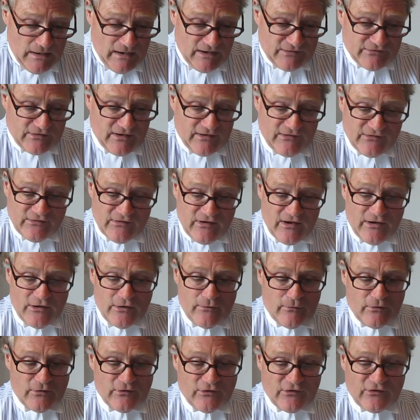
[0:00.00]
As I say, you
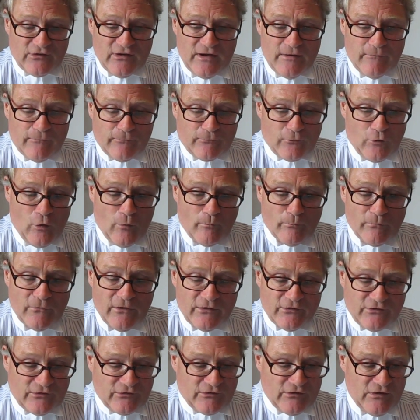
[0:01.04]
can see from
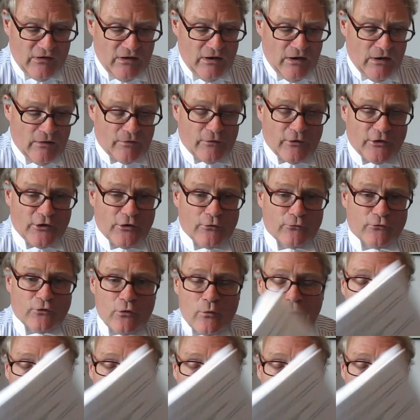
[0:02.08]
this that you do